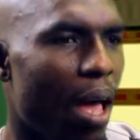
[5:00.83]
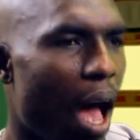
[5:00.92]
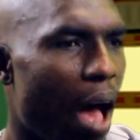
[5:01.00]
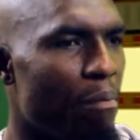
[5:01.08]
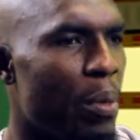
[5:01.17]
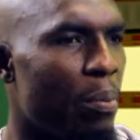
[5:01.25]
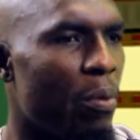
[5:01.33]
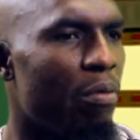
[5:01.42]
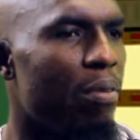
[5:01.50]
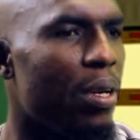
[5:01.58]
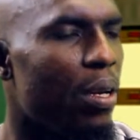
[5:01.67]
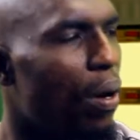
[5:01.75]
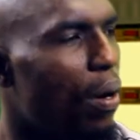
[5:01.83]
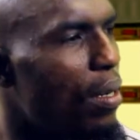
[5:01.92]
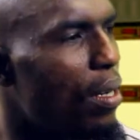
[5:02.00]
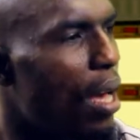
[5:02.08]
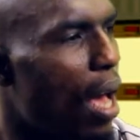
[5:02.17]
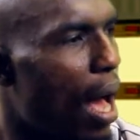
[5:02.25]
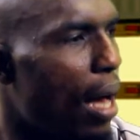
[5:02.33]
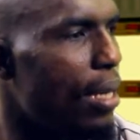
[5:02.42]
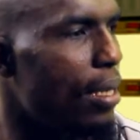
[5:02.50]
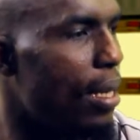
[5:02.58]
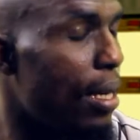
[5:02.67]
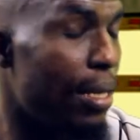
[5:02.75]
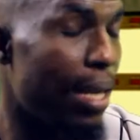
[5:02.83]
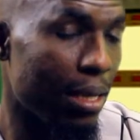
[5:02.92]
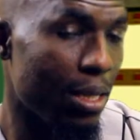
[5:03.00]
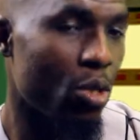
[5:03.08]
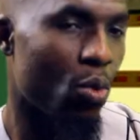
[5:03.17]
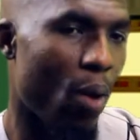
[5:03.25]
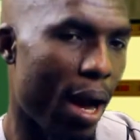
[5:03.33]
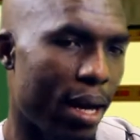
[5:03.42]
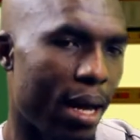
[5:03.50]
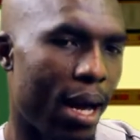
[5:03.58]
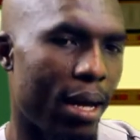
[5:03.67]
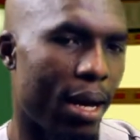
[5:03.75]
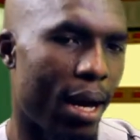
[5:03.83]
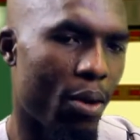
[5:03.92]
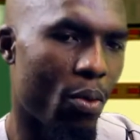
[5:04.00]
have been moving on, and that is why I